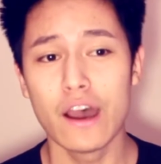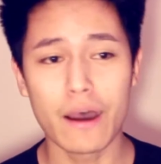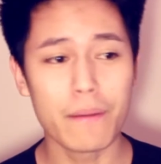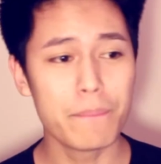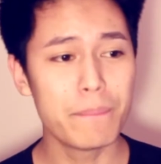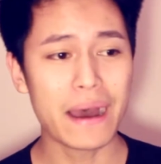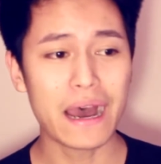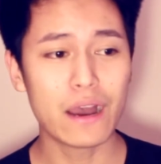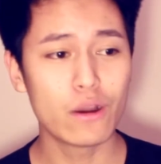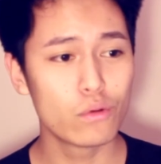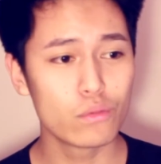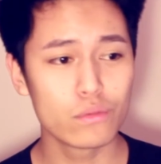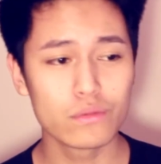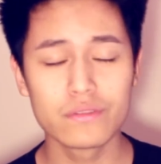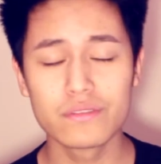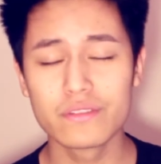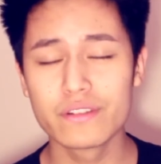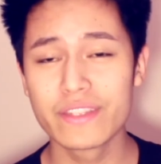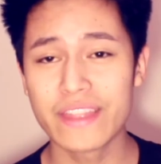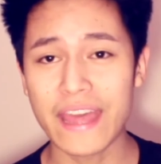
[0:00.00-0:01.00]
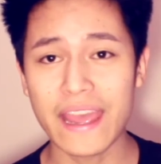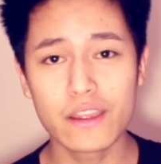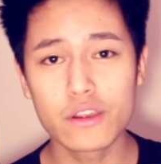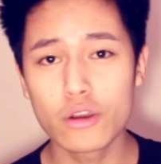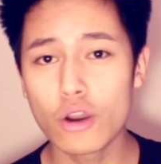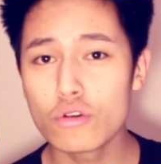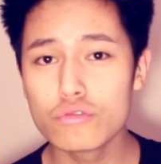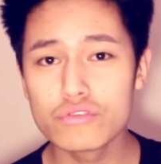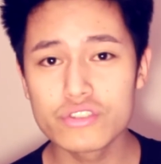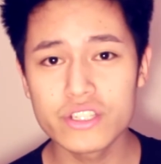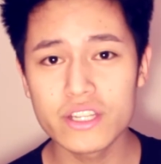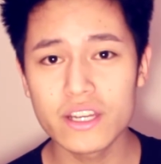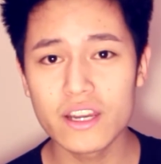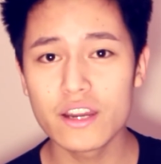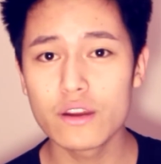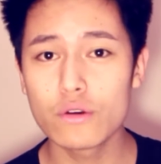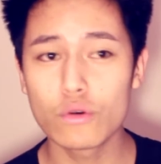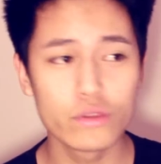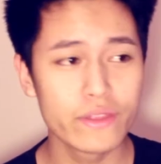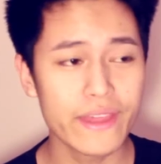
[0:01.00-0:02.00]
about their culture
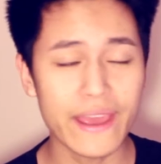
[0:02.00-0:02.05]
or